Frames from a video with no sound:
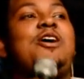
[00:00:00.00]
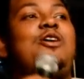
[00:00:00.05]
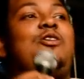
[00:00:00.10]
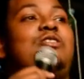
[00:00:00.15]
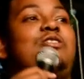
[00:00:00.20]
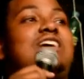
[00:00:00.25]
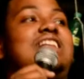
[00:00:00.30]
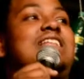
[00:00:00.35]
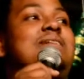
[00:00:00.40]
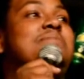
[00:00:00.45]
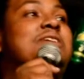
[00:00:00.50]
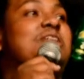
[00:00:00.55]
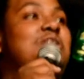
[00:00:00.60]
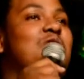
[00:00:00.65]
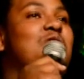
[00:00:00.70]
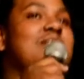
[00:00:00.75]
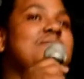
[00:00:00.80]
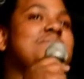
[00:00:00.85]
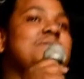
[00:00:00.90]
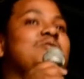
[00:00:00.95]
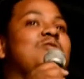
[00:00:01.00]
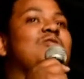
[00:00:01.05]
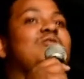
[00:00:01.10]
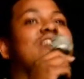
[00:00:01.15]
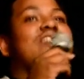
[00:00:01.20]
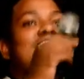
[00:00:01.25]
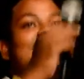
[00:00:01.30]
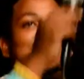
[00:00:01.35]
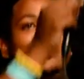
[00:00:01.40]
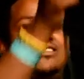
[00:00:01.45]
Okay, let me go,
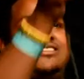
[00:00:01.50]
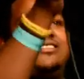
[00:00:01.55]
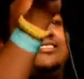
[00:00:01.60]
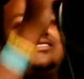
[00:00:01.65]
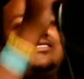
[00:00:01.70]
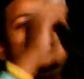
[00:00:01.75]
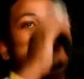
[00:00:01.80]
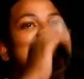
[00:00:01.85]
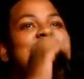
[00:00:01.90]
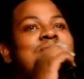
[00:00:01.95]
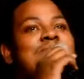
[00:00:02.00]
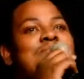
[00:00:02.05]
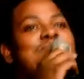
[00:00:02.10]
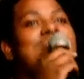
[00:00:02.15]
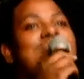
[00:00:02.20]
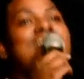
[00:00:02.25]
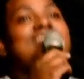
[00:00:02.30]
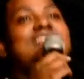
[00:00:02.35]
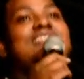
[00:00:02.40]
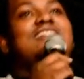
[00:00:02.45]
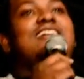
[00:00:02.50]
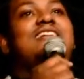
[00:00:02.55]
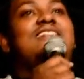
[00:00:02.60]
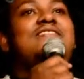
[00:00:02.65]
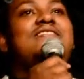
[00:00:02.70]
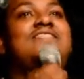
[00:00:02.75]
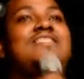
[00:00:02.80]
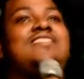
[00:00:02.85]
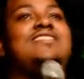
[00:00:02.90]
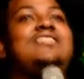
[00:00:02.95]
okay. Behind that.